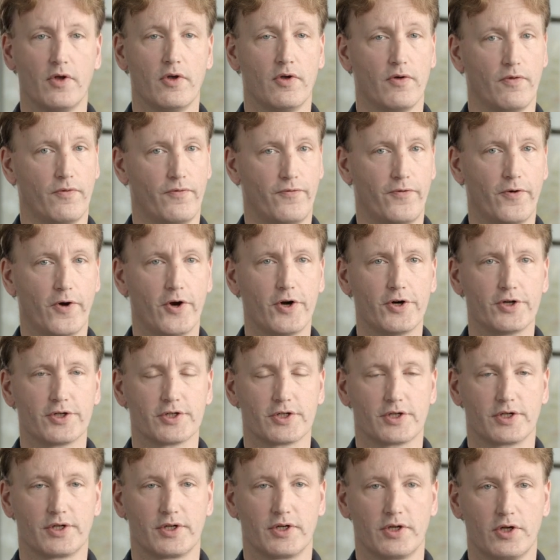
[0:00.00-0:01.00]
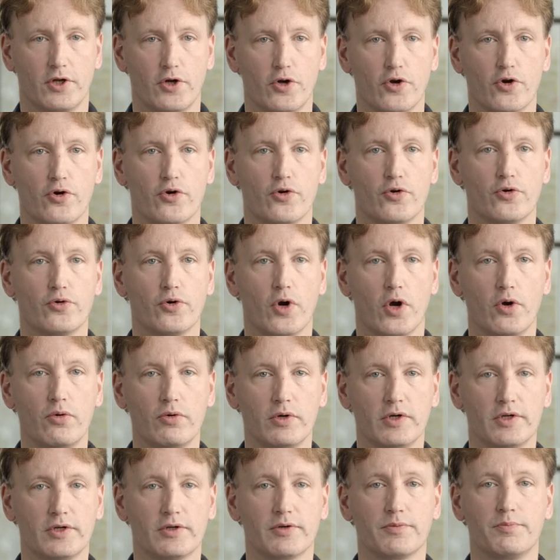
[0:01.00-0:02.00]
Further,
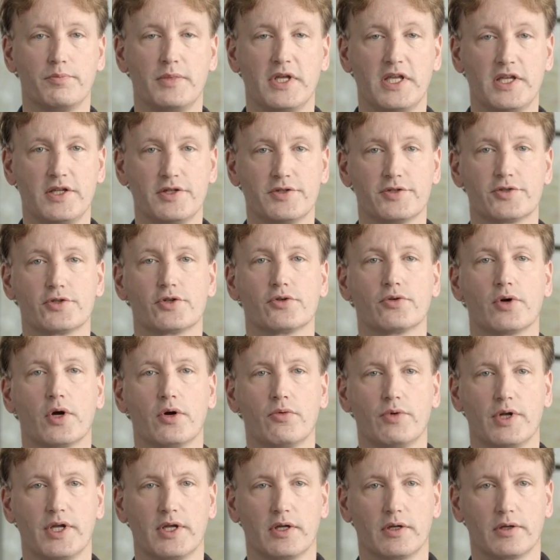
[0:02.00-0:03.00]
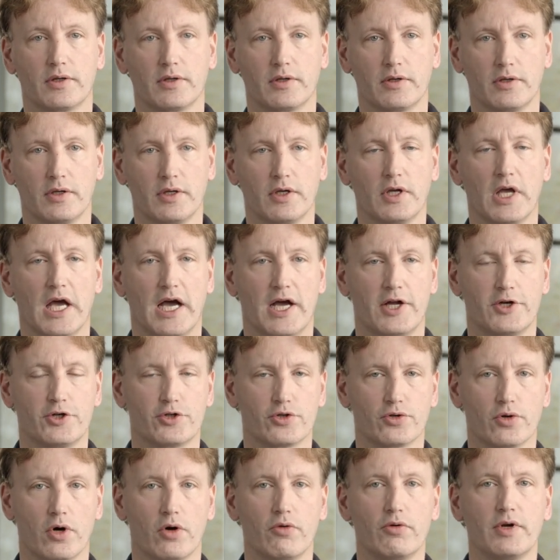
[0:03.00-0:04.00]
roller means rolling, and
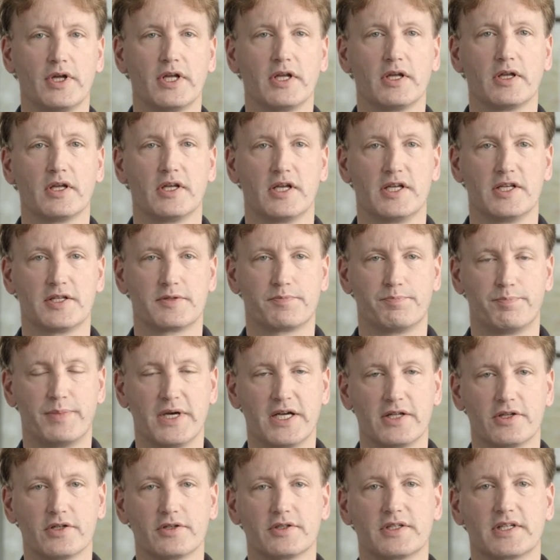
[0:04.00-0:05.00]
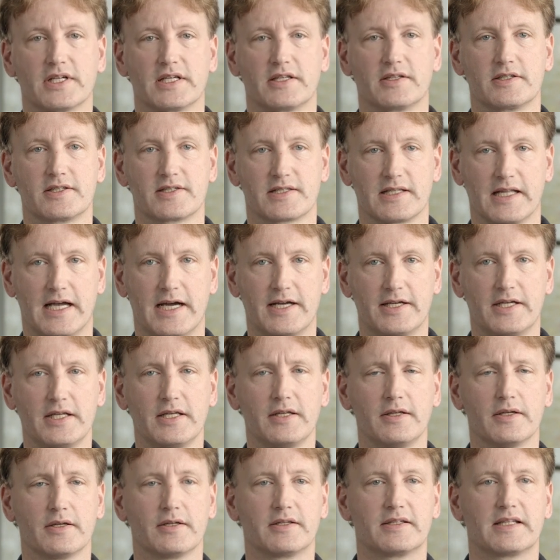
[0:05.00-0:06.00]
rolling is better than
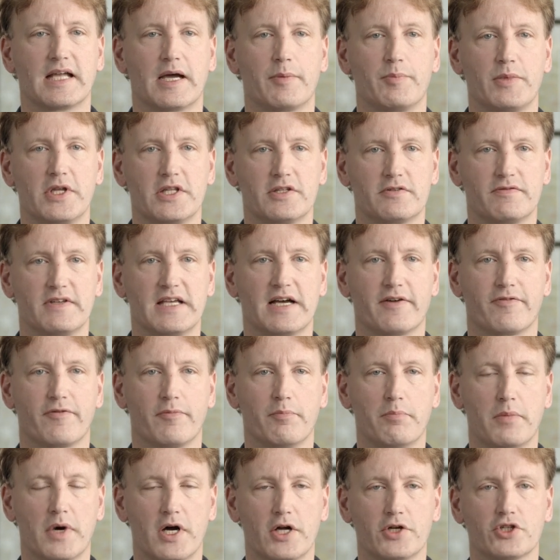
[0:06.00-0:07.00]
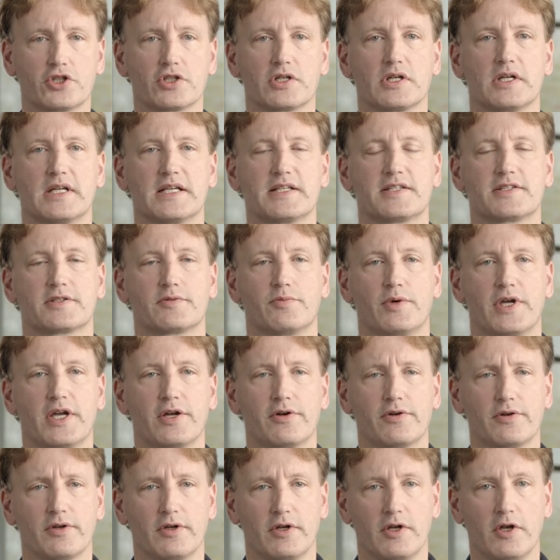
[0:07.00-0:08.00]
sliding. That means we have much less
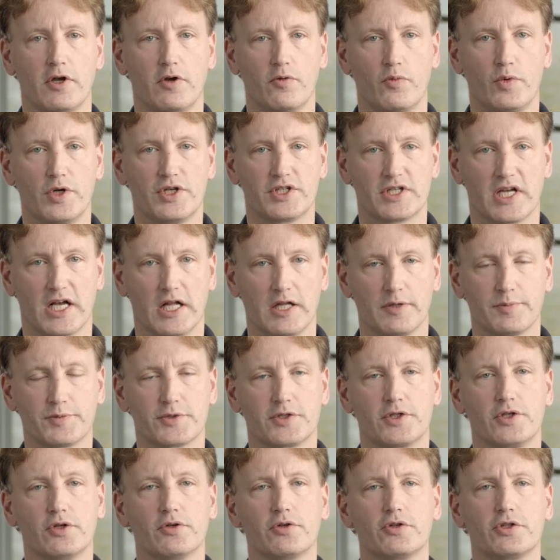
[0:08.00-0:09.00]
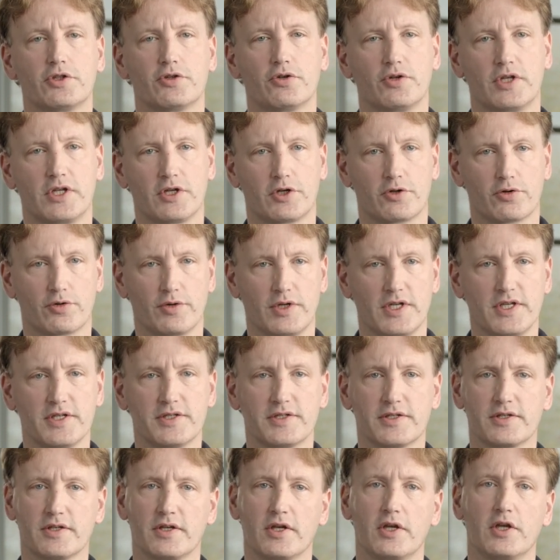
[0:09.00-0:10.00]
wear, which helps you to
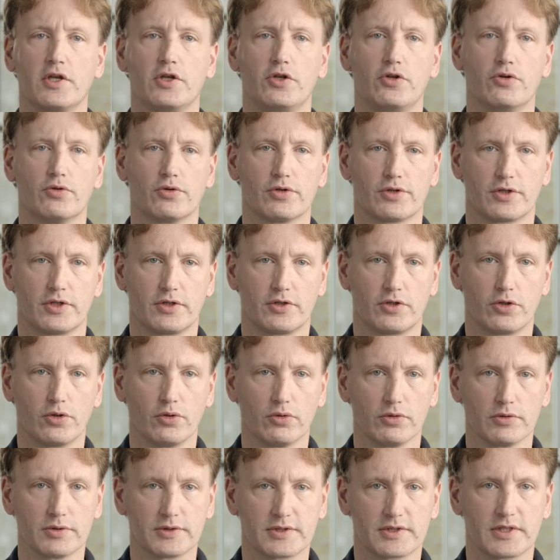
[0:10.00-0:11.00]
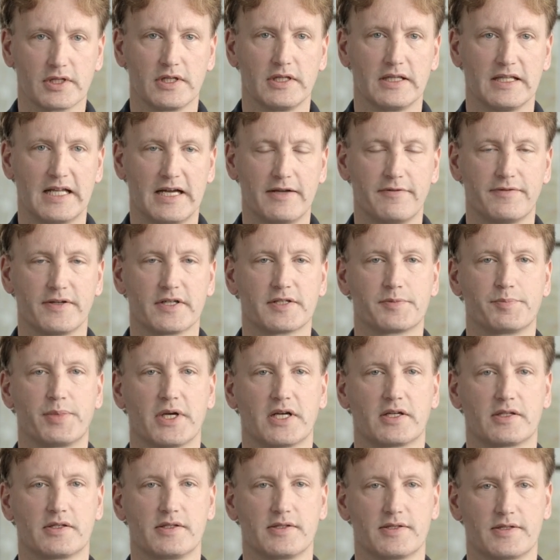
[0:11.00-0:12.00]
increase your tool's life
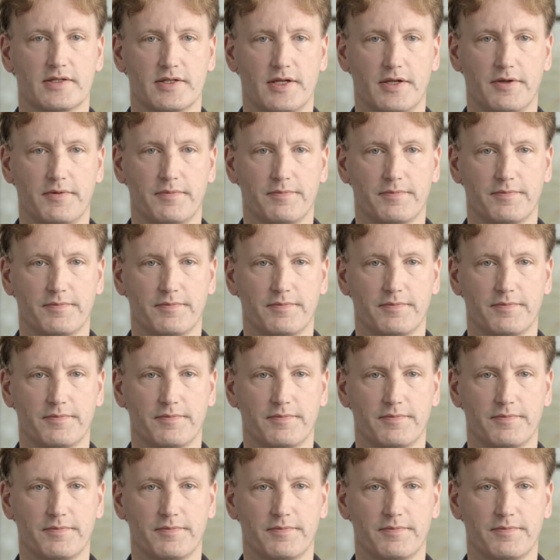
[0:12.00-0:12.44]
expectancy.